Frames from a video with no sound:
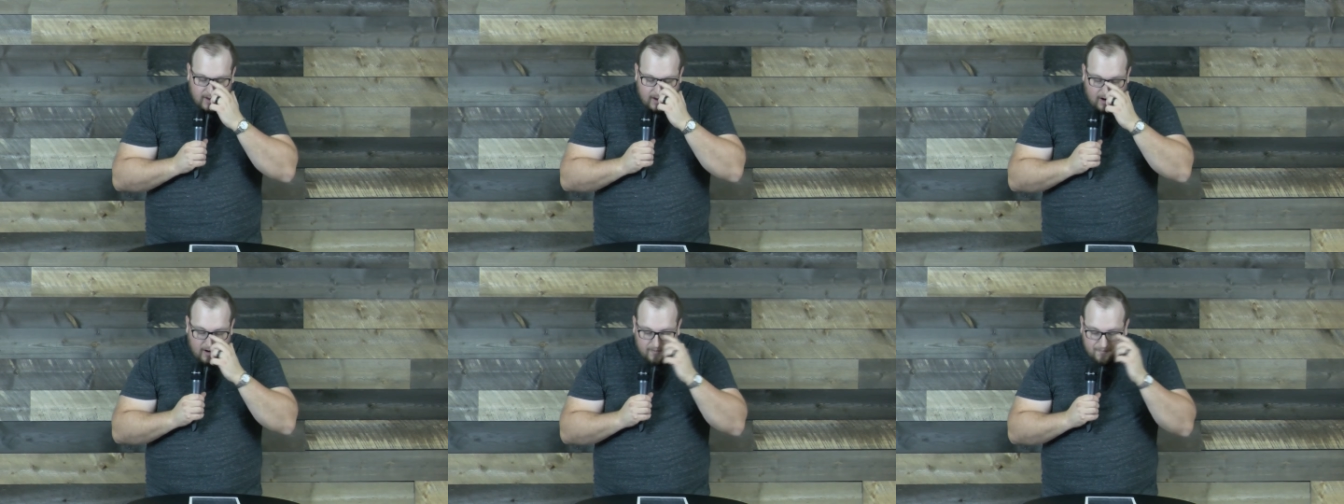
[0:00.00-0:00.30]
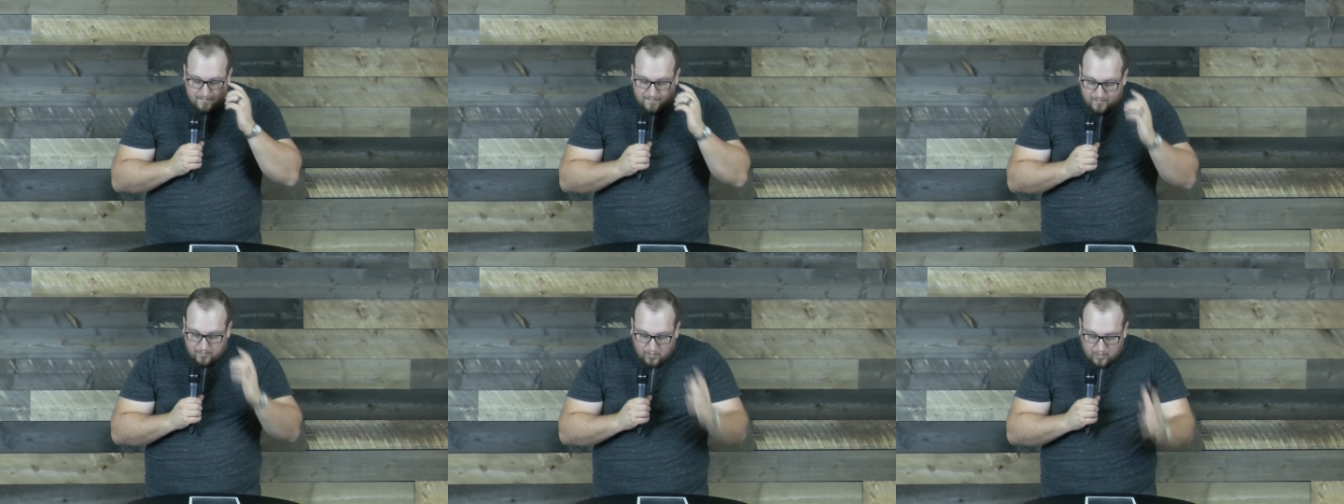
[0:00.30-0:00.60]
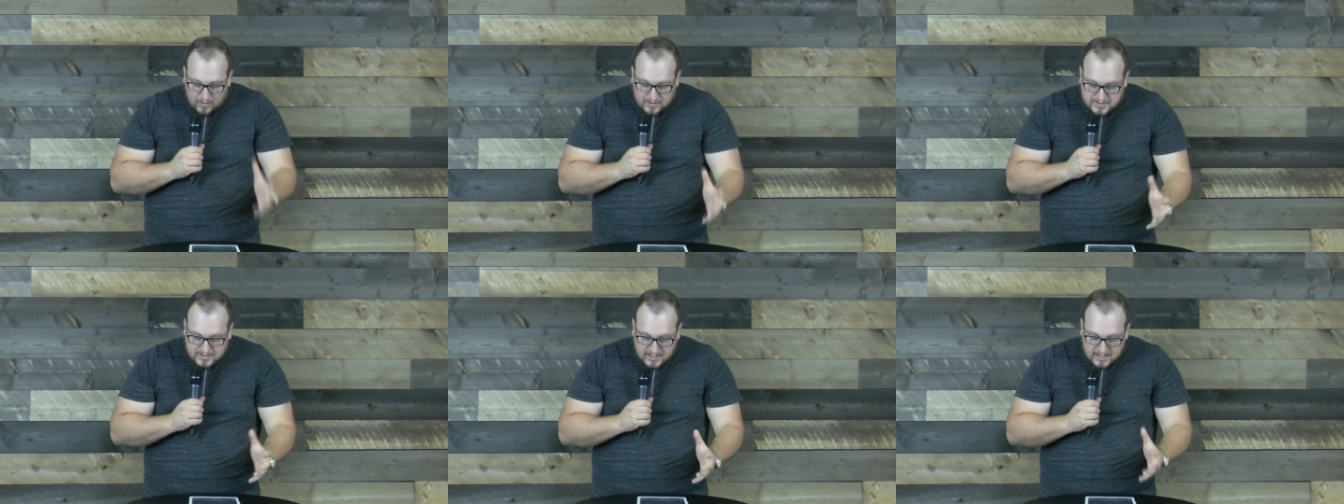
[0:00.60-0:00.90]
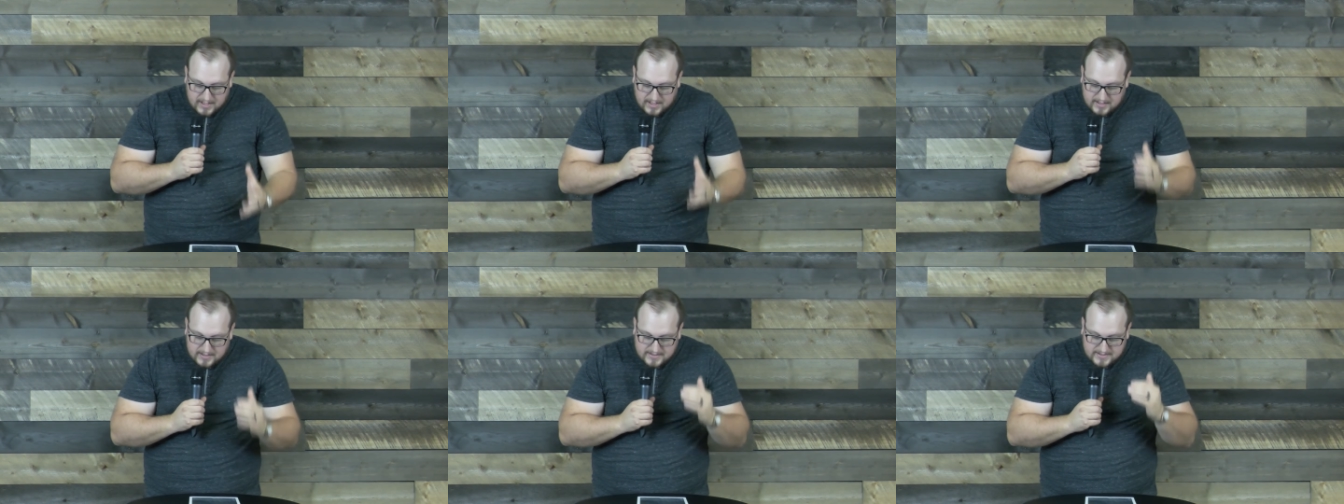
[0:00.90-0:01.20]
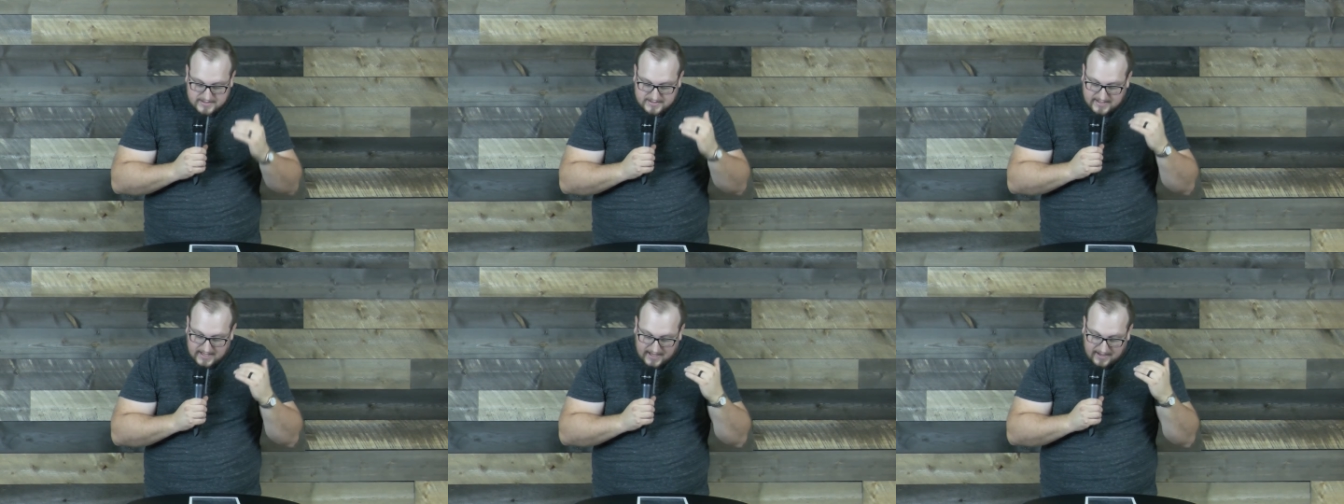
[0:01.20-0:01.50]
our words are going
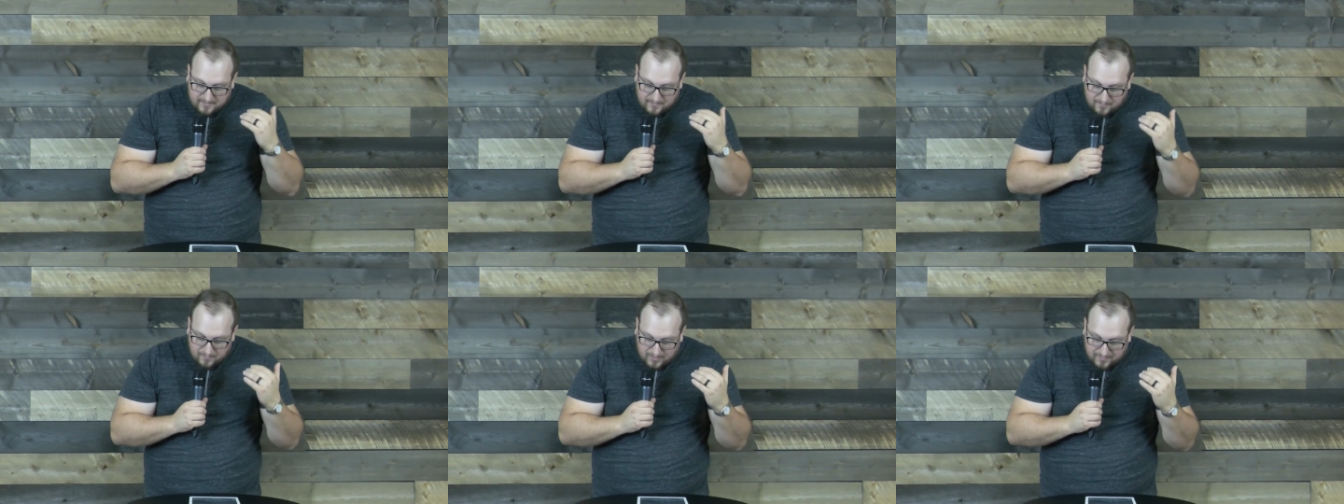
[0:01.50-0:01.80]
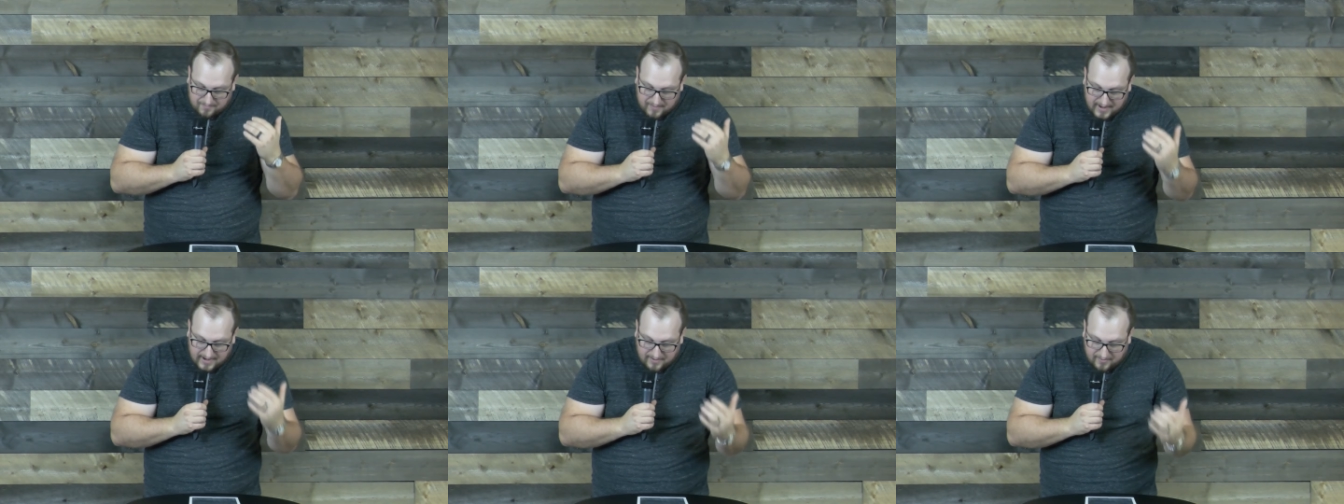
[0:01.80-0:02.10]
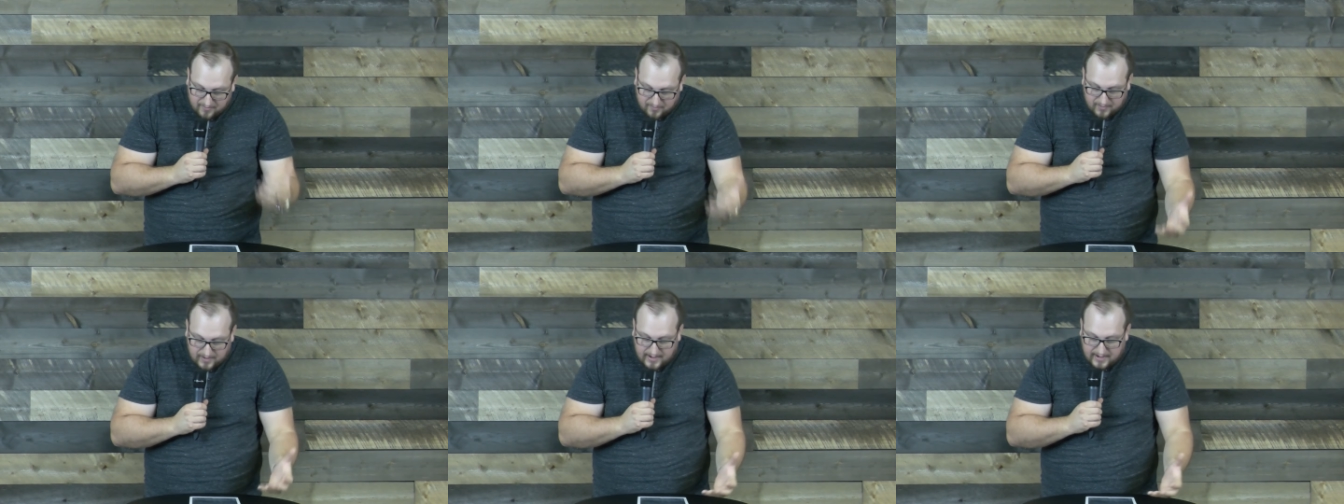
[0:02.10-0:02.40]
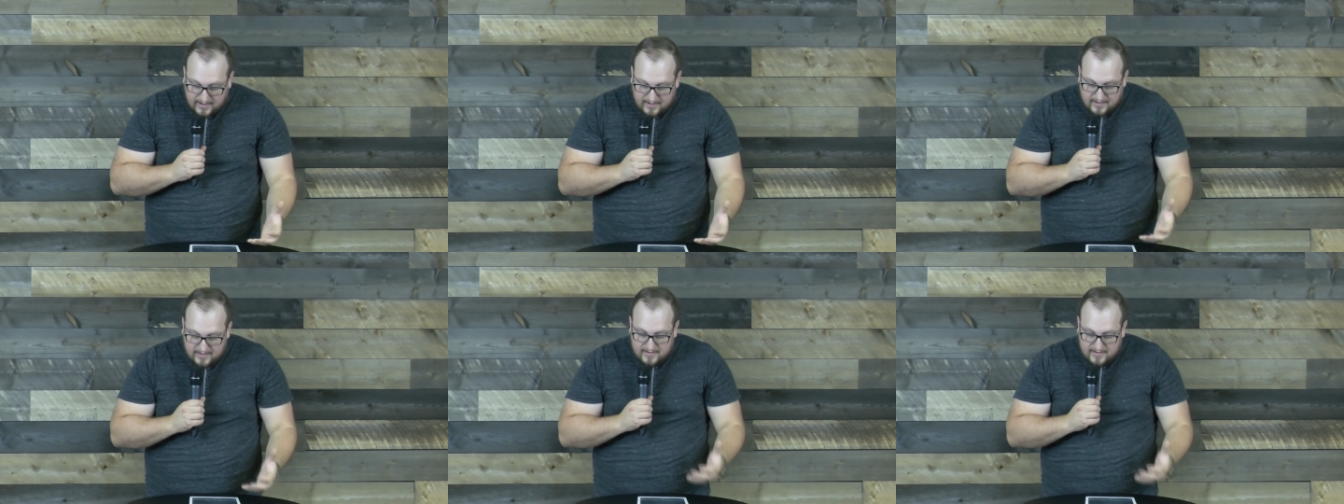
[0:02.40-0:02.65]
to remain green